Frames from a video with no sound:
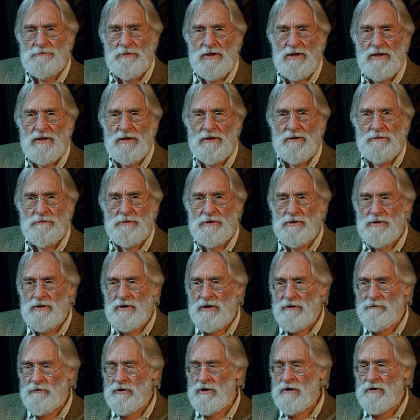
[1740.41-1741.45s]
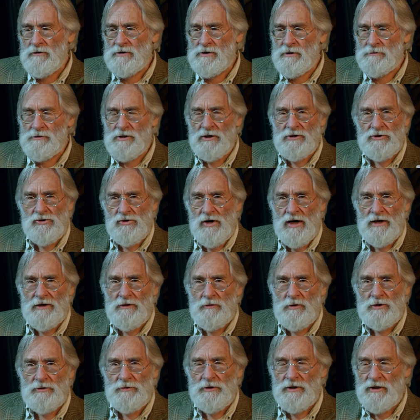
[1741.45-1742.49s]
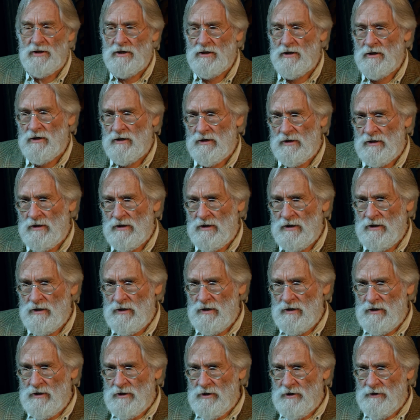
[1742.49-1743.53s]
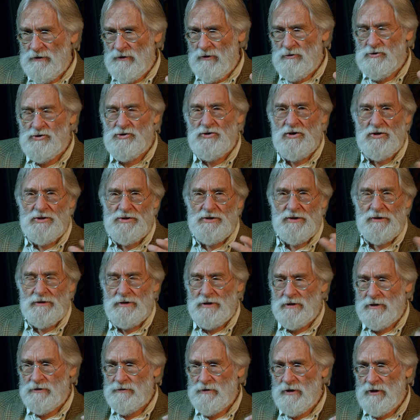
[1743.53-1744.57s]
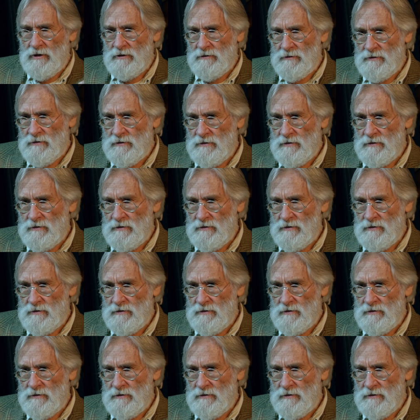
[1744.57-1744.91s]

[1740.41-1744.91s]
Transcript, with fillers: mediums. You never know. starts cracking which one did it those sorts of things, right?